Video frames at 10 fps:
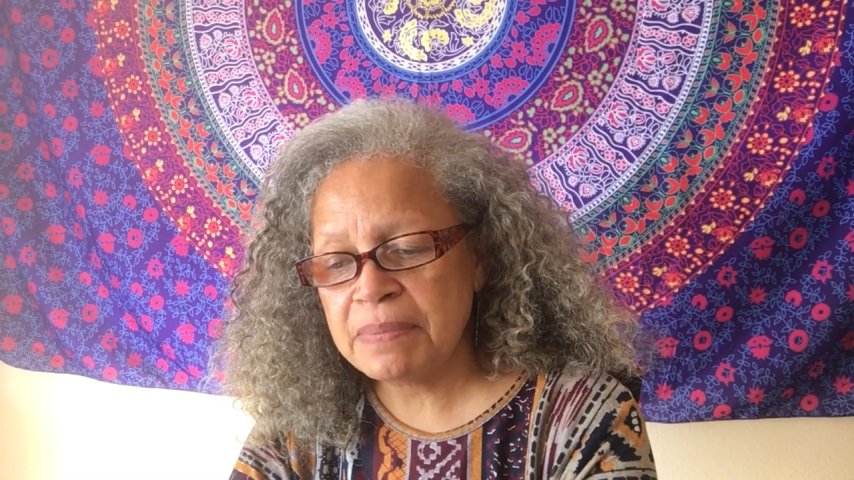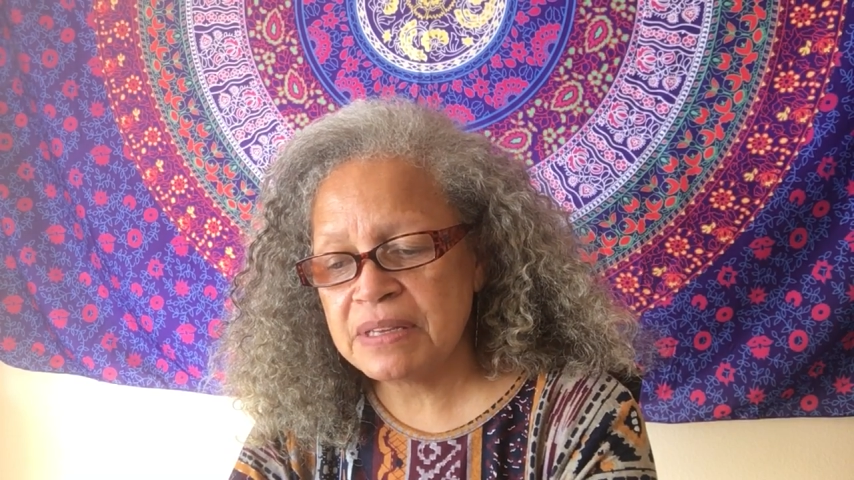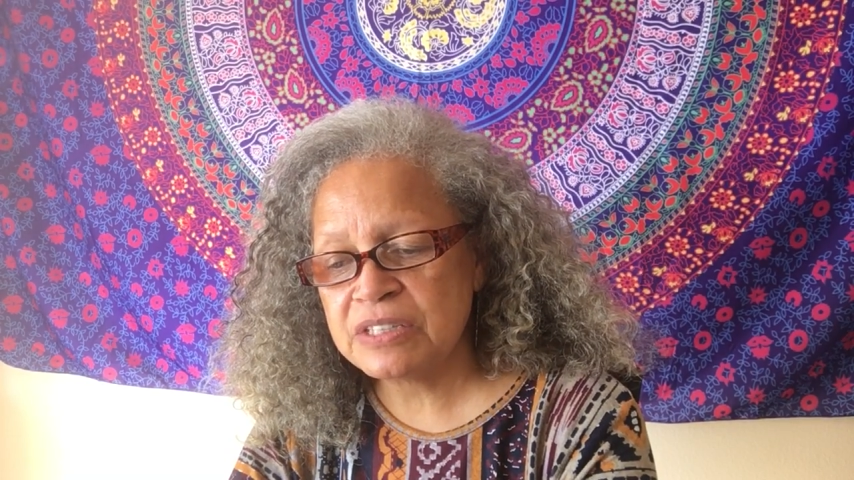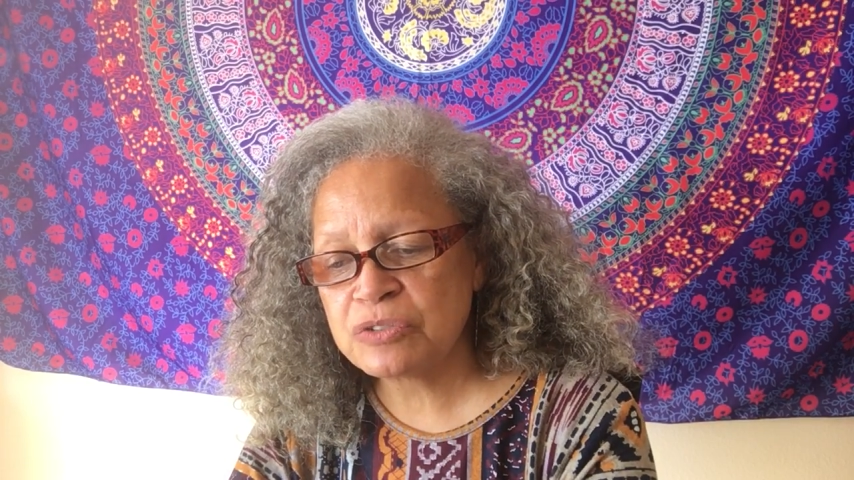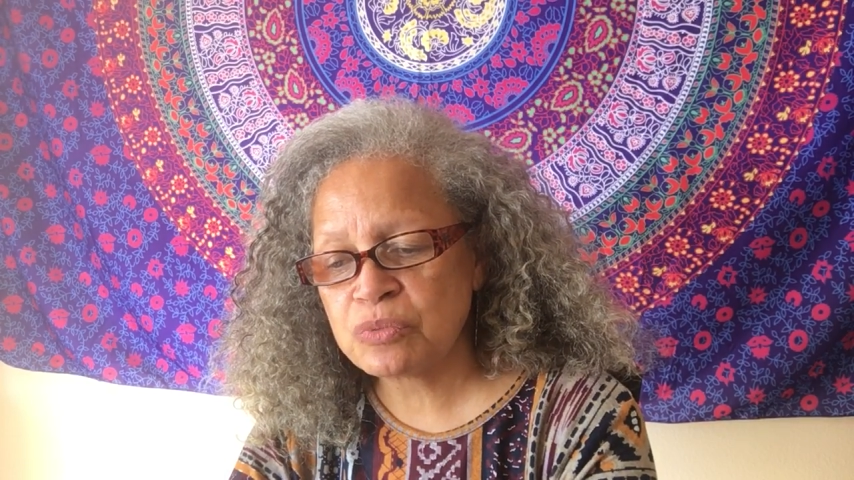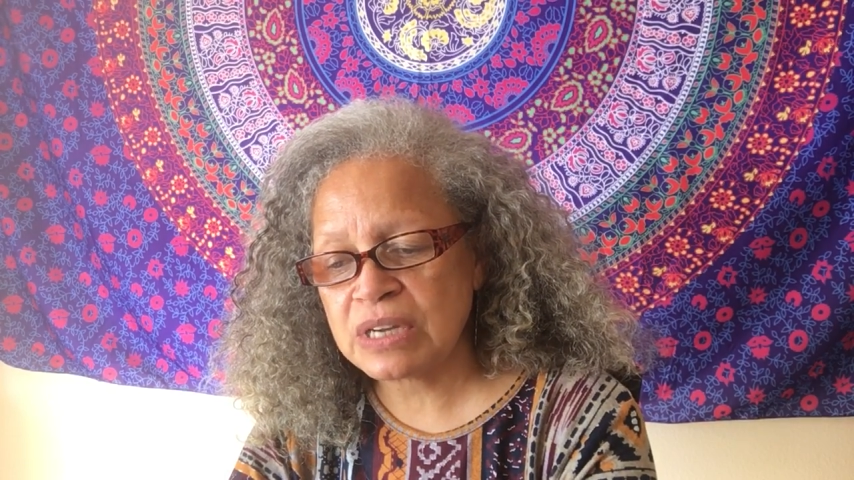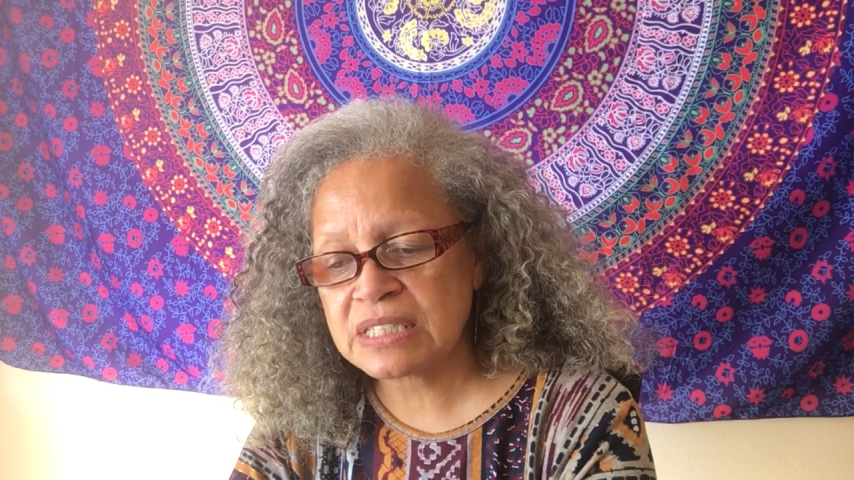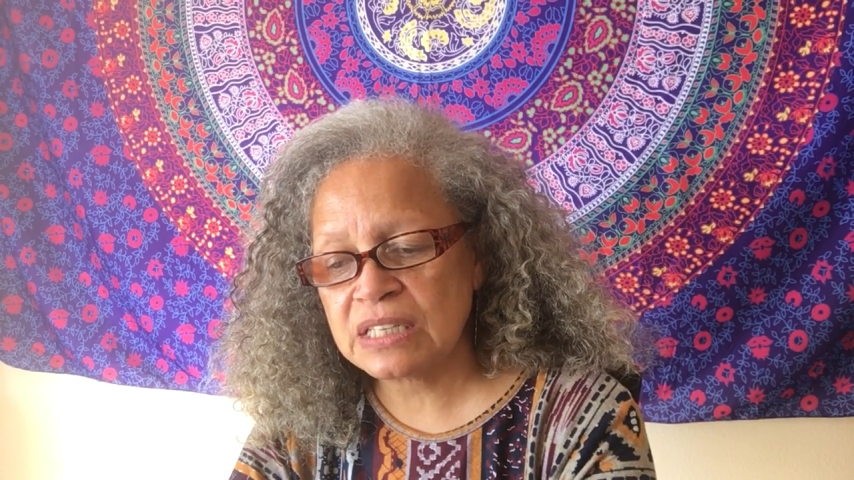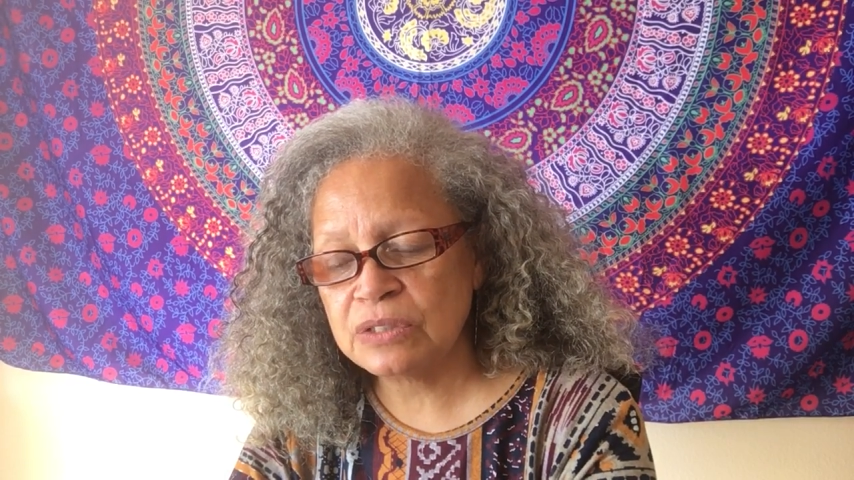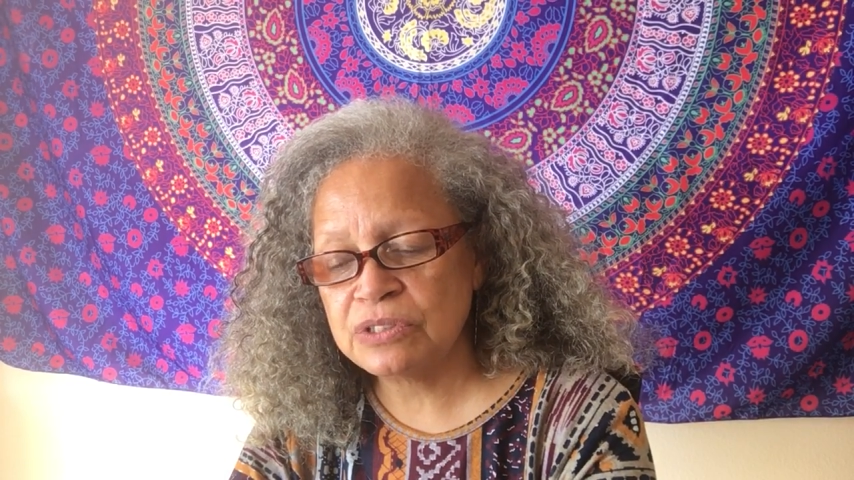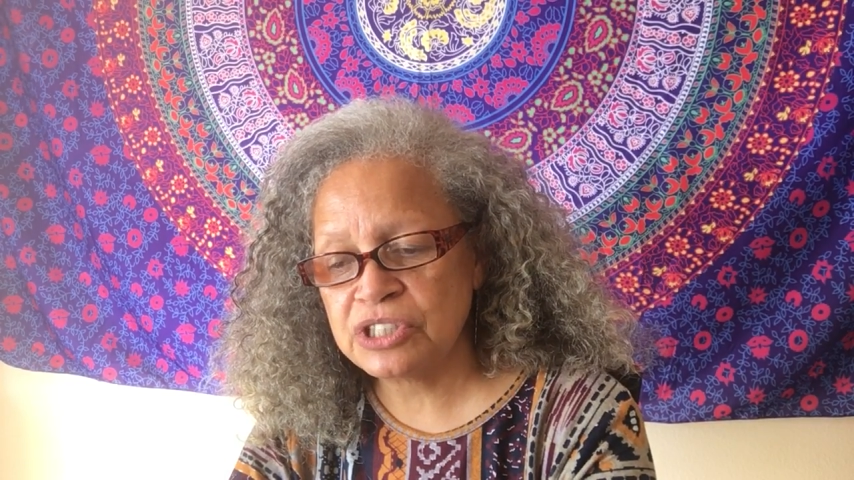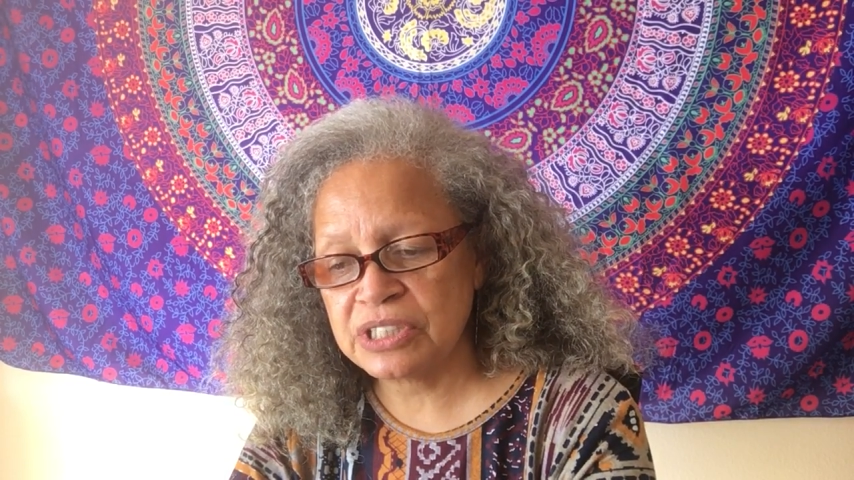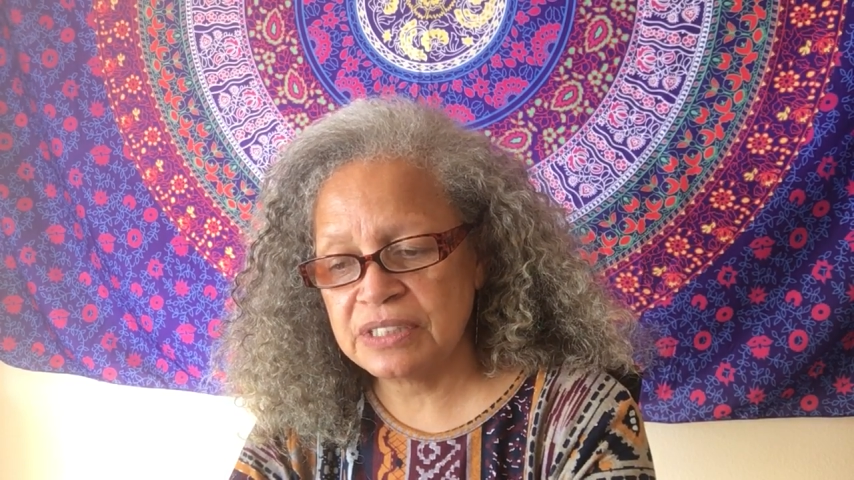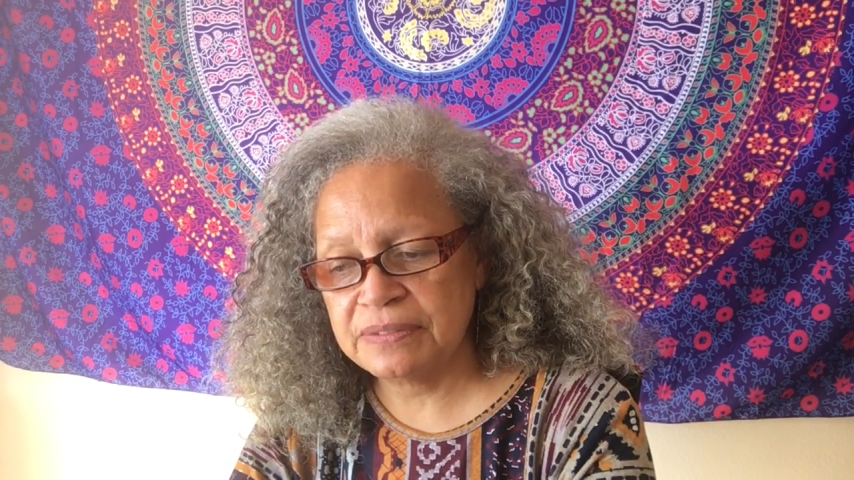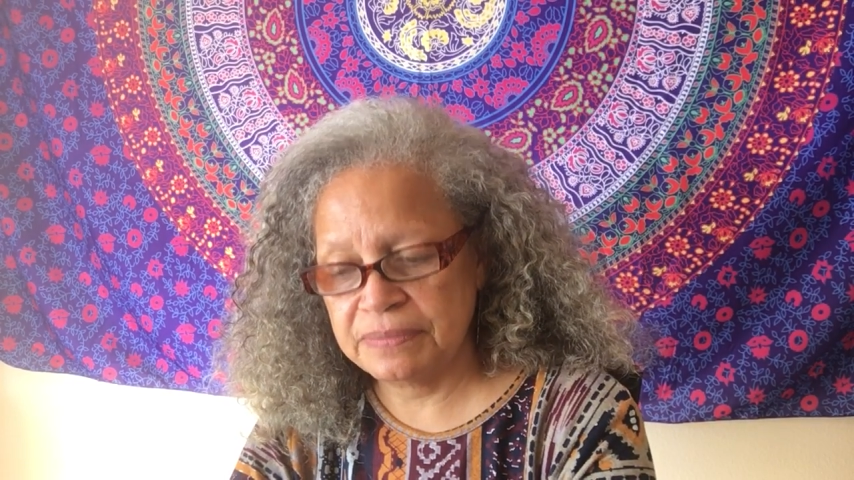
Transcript: is resolution.